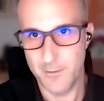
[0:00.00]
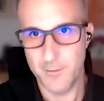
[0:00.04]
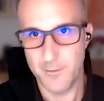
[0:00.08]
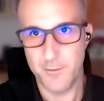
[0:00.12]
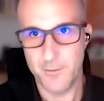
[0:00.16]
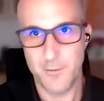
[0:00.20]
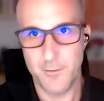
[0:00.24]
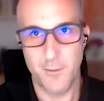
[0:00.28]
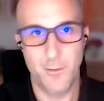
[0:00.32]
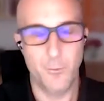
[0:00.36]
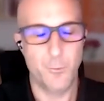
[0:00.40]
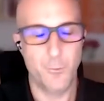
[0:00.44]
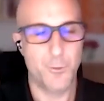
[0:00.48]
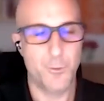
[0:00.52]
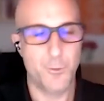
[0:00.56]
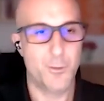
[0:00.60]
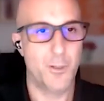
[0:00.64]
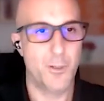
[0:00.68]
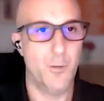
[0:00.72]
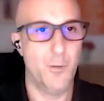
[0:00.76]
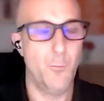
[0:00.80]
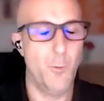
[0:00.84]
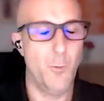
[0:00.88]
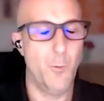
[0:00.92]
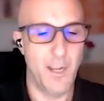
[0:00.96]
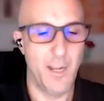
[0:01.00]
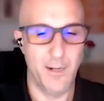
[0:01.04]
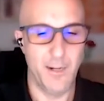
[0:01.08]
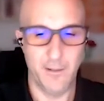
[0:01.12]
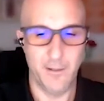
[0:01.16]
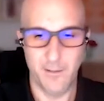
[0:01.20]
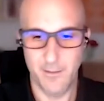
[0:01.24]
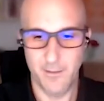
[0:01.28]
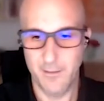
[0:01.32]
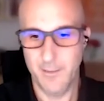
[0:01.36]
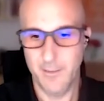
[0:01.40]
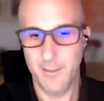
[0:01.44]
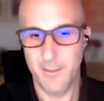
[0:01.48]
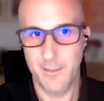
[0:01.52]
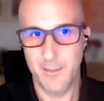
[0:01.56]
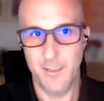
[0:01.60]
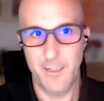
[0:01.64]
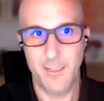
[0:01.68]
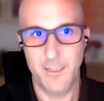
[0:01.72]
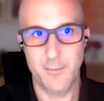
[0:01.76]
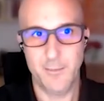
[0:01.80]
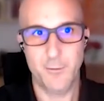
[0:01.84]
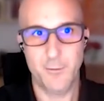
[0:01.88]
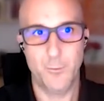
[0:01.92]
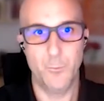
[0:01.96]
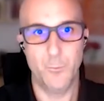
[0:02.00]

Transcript: So someone has